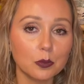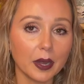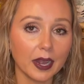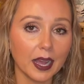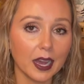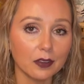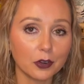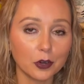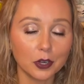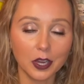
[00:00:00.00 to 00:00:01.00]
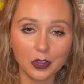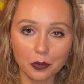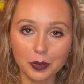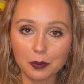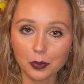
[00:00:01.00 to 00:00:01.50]
but I have heard other
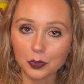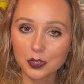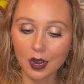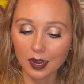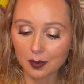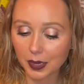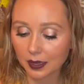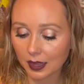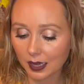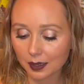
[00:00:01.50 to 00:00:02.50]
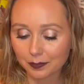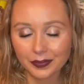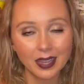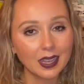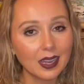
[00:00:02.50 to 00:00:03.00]
people talk about that.
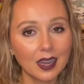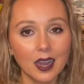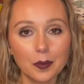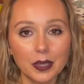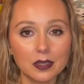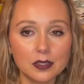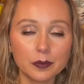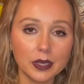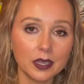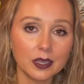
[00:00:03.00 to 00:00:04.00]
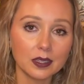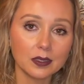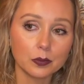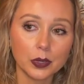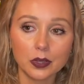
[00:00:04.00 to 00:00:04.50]
I mean, to me,
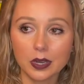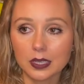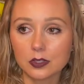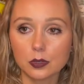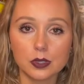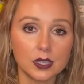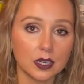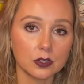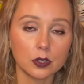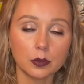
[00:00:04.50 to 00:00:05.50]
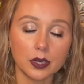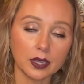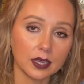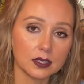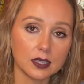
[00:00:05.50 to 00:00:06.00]
whether I can squeeze it out of tube or not,
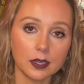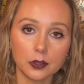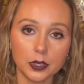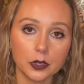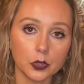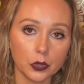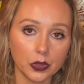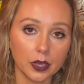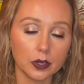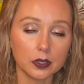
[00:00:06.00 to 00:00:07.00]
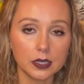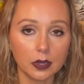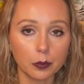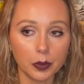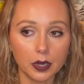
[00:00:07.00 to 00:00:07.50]
that's neither here nor there. It's how
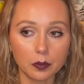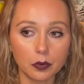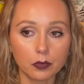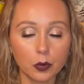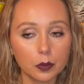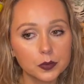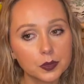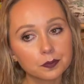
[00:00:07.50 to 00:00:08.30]
the product performs.